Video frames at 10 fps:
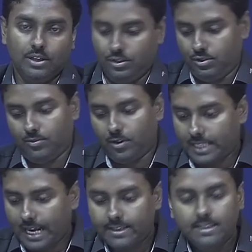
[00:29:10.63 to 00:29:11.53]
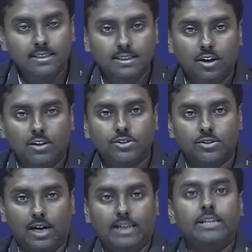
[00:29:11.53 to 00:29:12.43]
So, for that reason
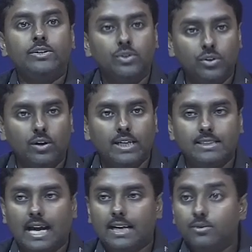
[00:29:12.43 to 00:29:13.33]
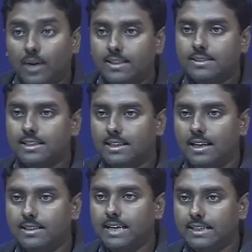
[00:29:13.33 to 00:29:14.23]
also I need to know exactly where the signal
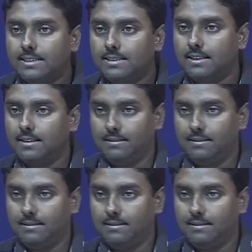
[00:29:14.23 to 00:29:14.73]
is existed